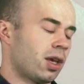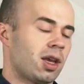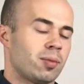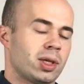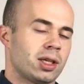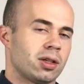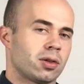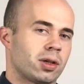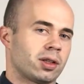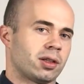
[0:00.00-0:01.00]
came in
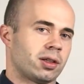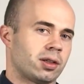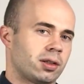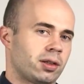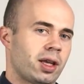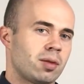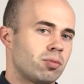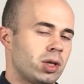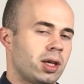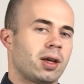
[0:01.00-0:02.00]
during the late
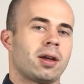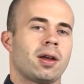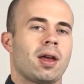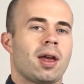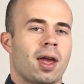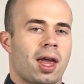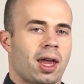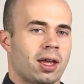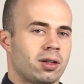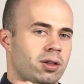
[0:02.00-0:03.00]
Ming
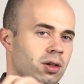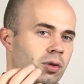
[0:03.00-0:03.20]
and,